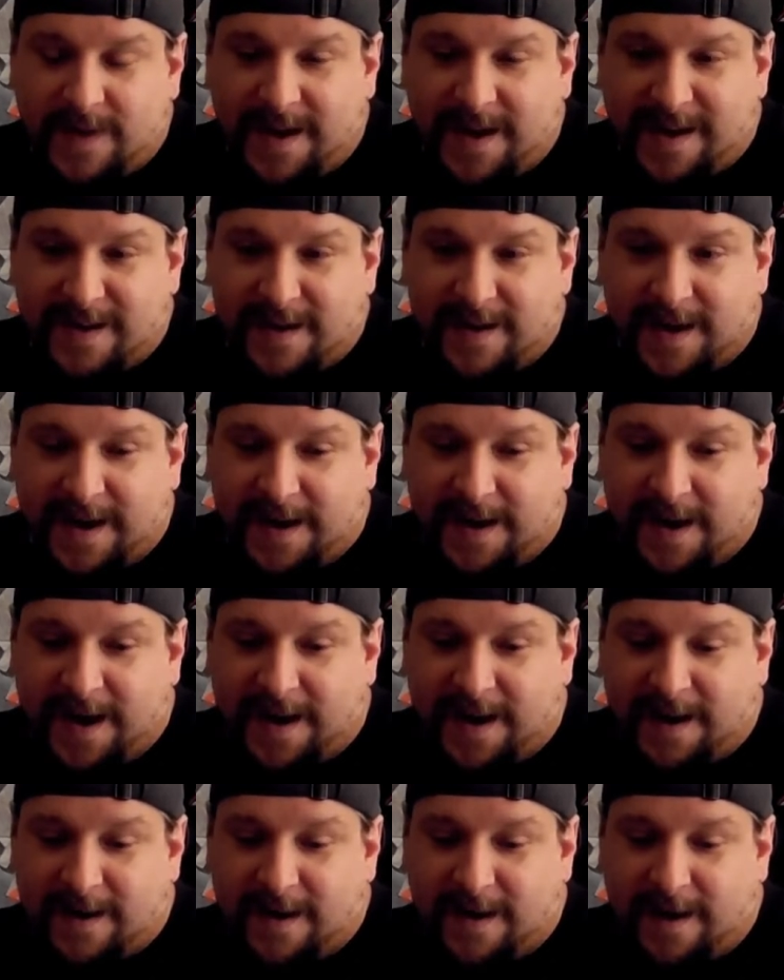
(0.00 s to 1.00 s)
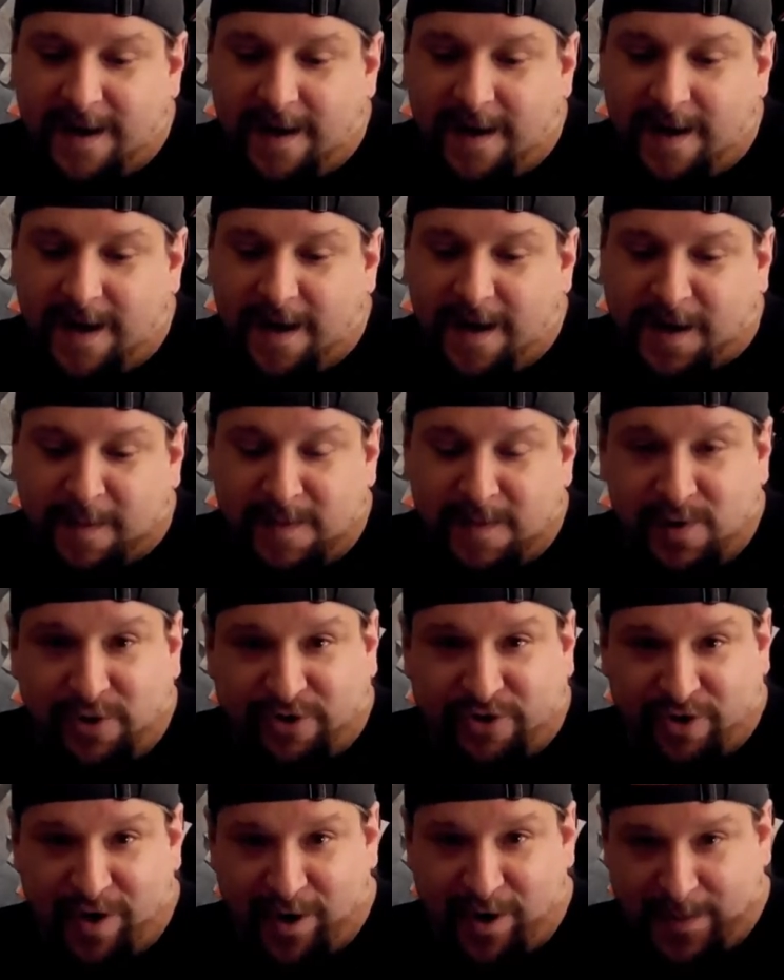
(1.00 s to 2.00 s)

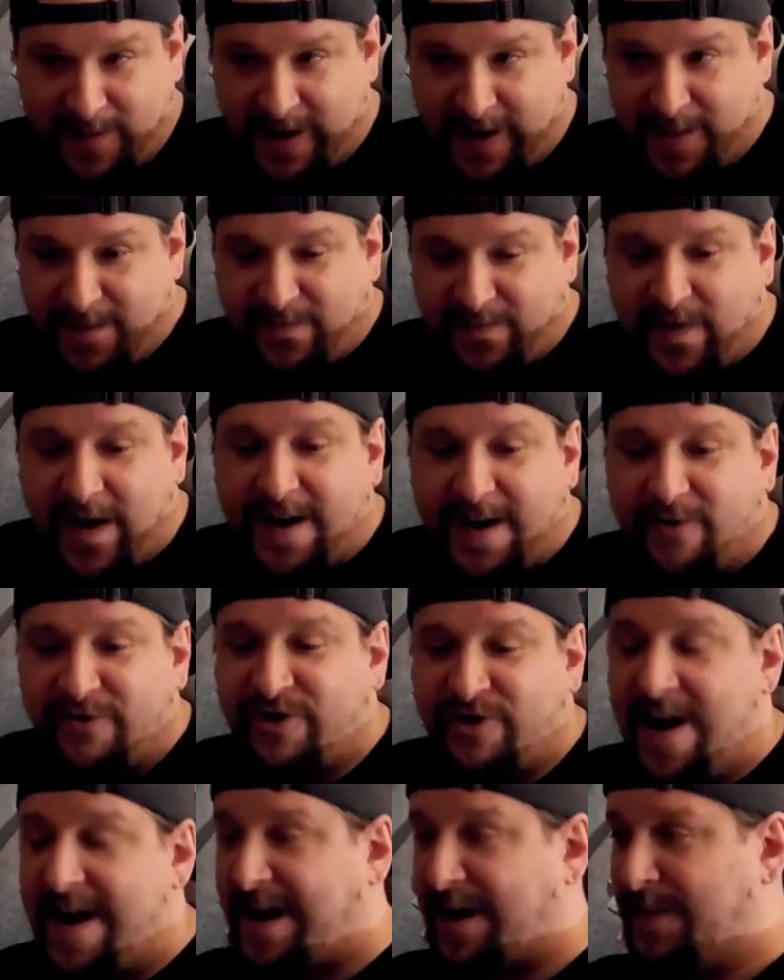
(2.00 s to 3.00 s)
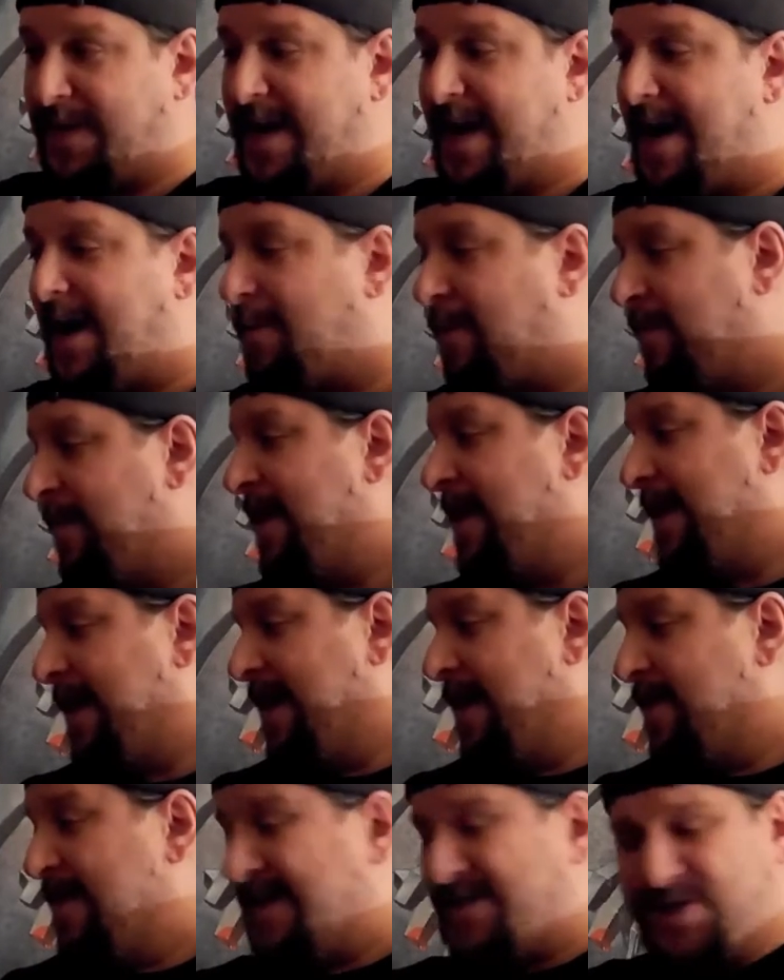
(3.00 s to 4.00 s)
Commudro on the final track on the album
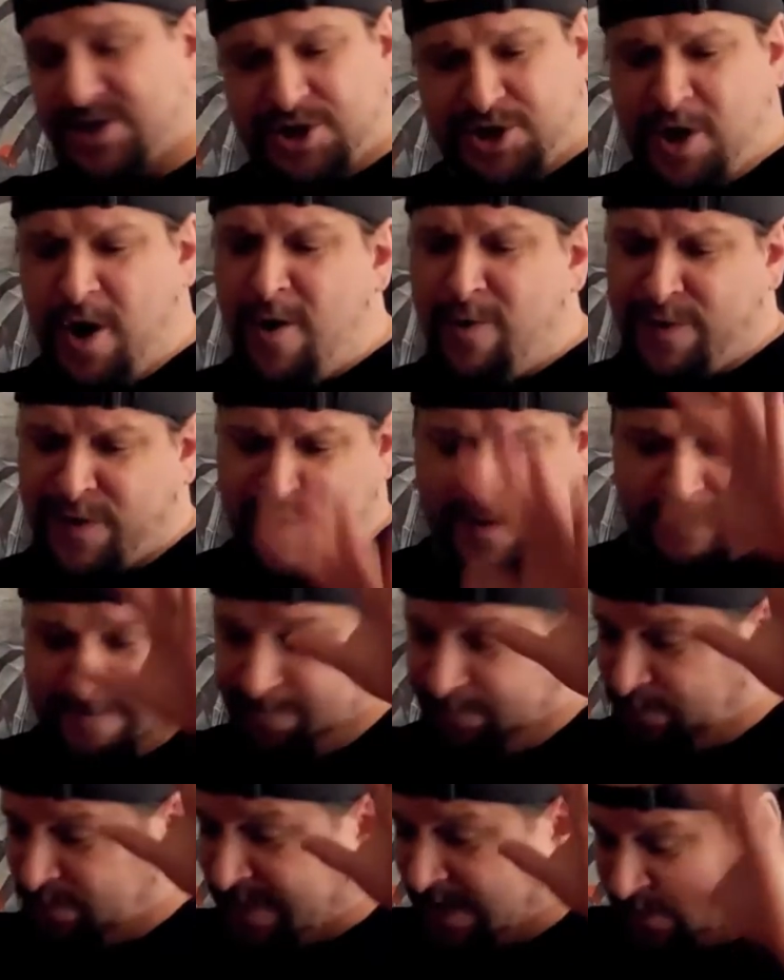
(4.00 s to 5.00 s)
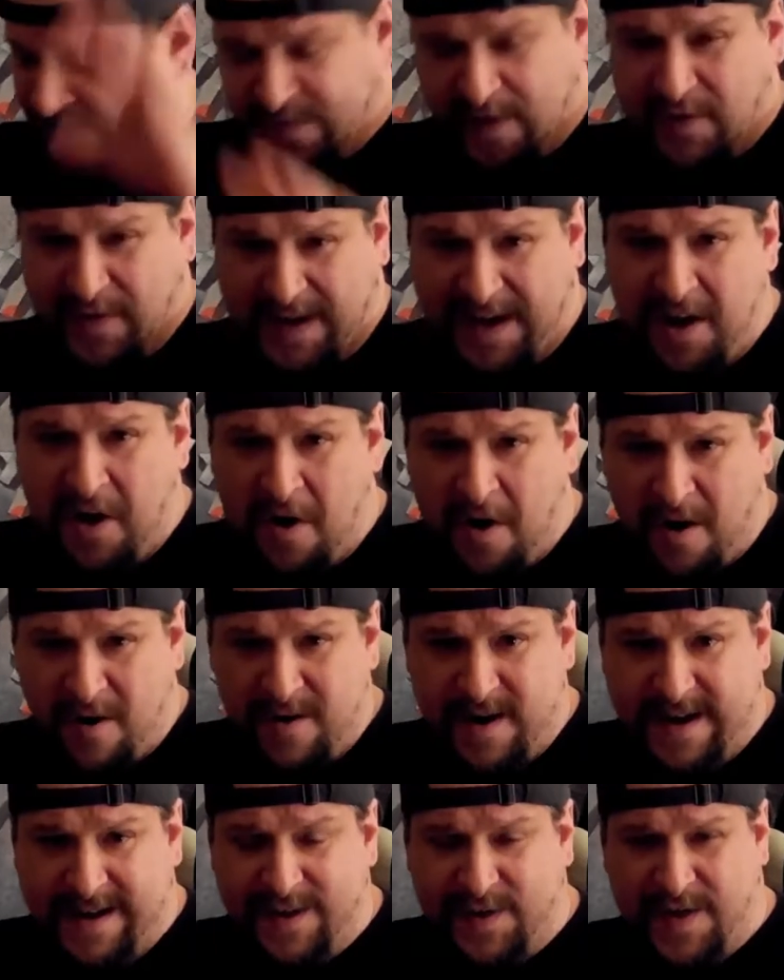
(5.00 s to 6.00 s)
that just shows that Phil
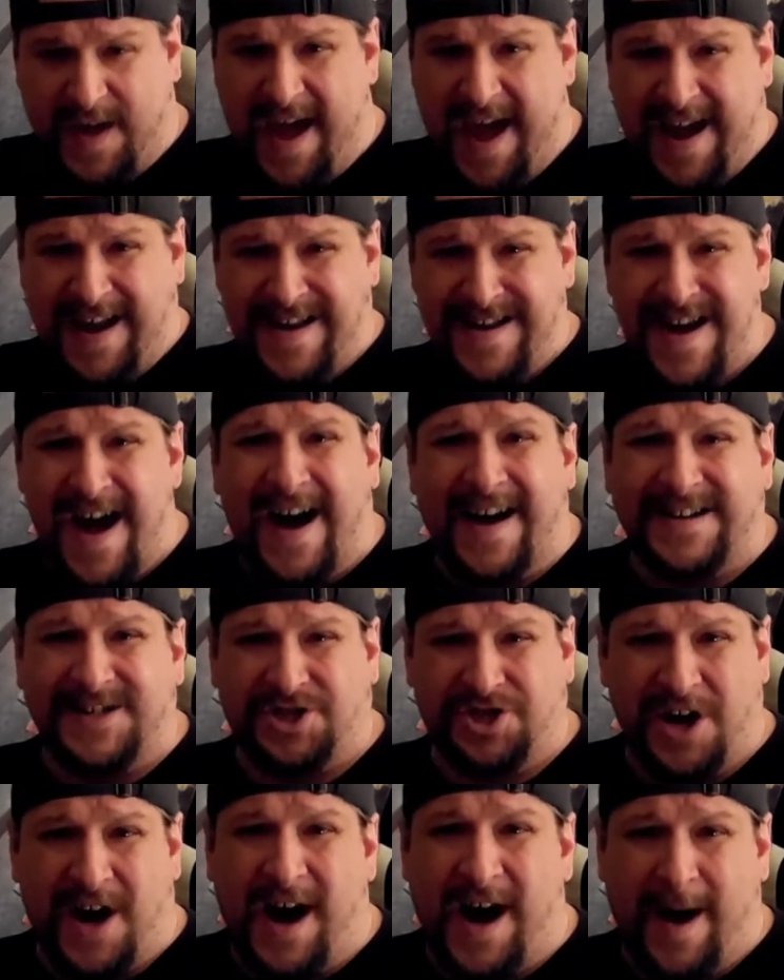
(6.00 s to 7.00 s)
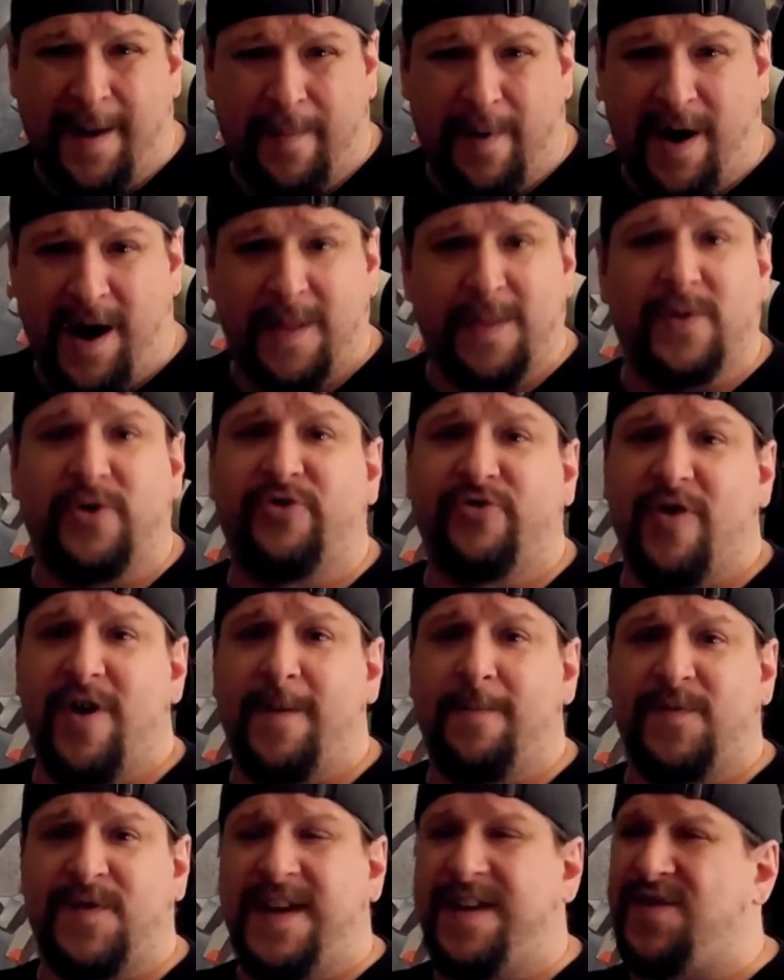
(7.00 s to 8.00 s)
Ehart is a nut job on the
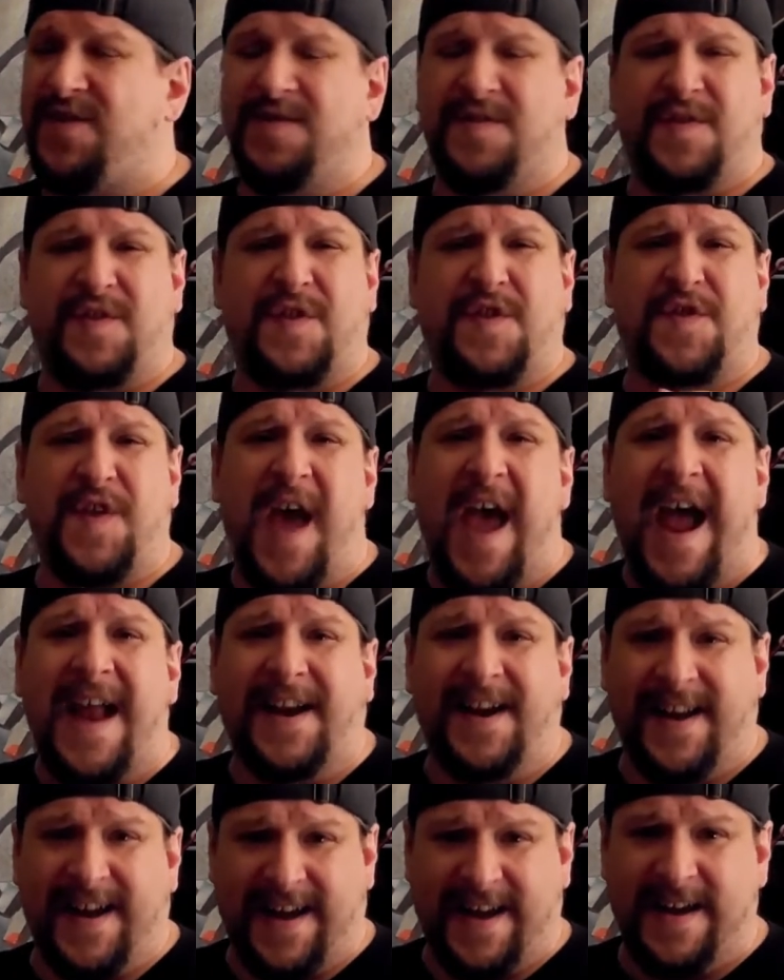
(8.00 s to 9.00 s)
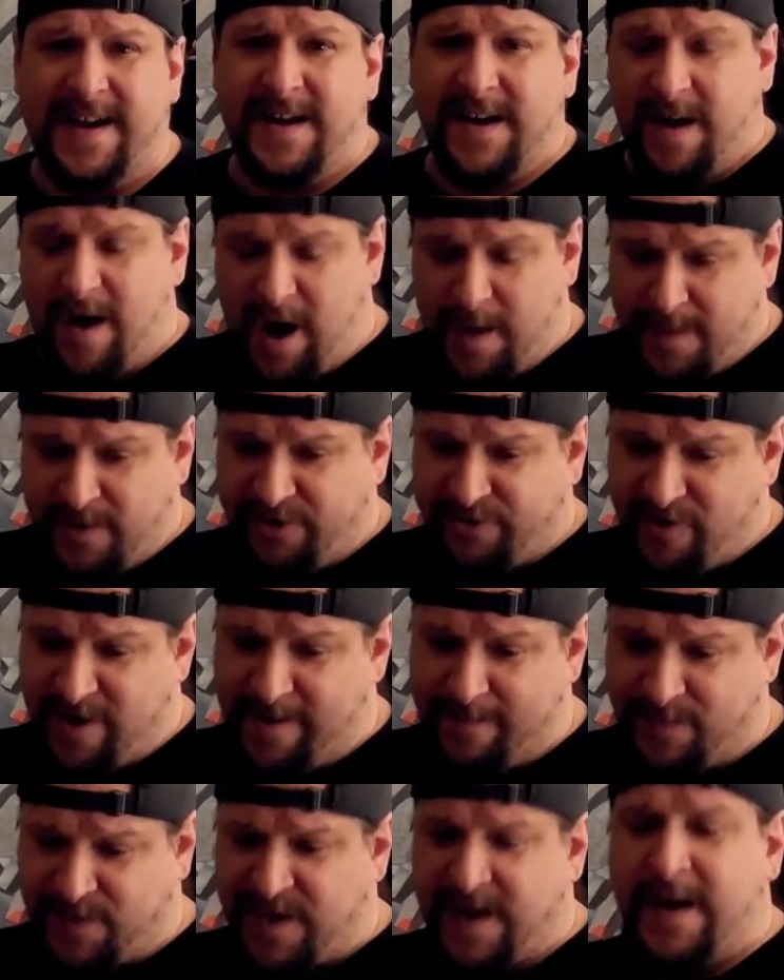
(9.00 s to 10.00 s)
drums. He's insanity on the
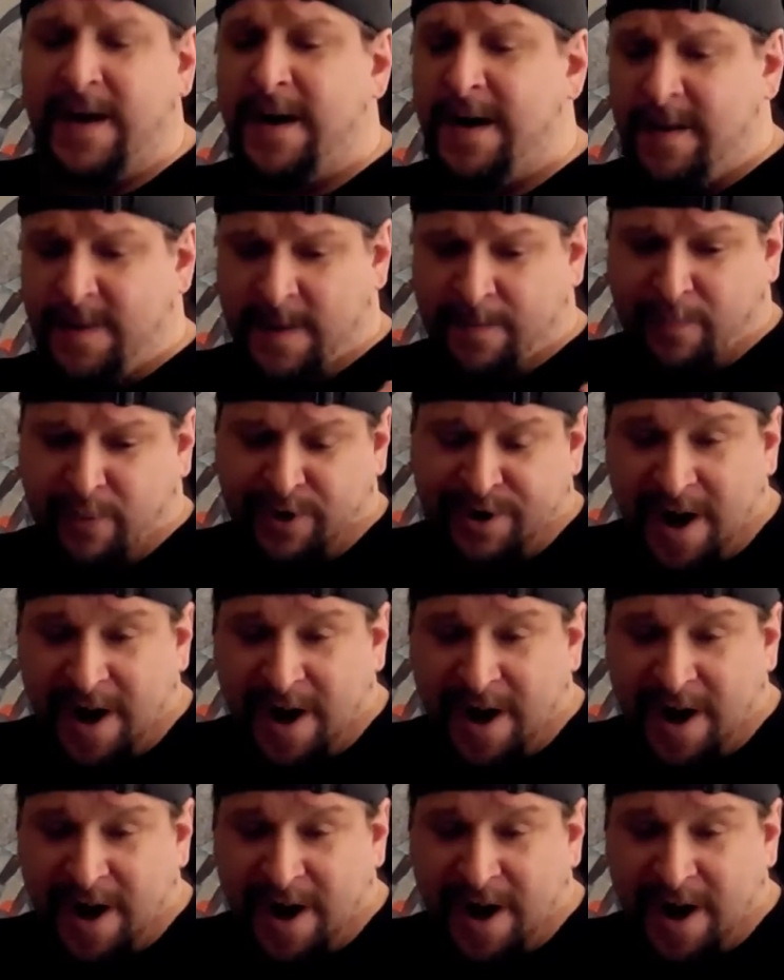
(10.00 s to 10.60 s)
drums. The